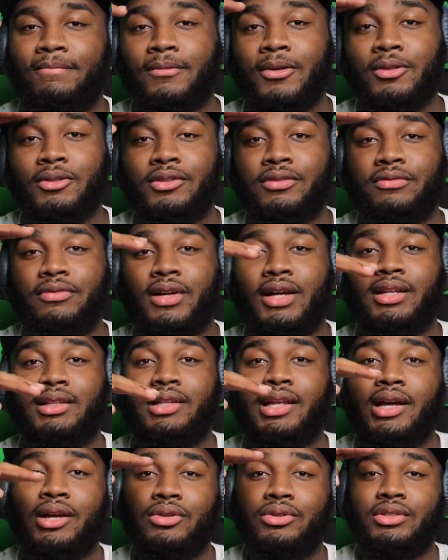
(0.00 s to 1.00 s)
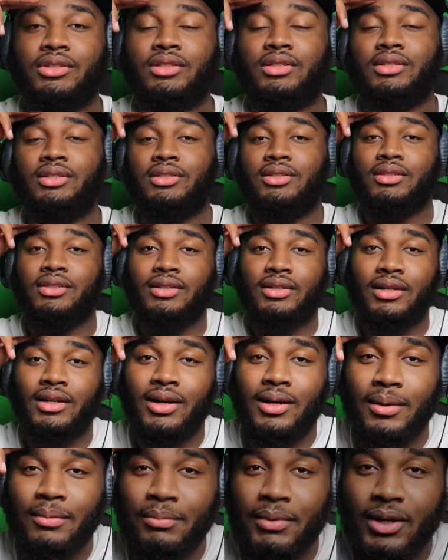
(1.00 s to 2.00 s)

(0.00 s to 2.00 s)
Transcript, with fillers: Road to five thousand. I'm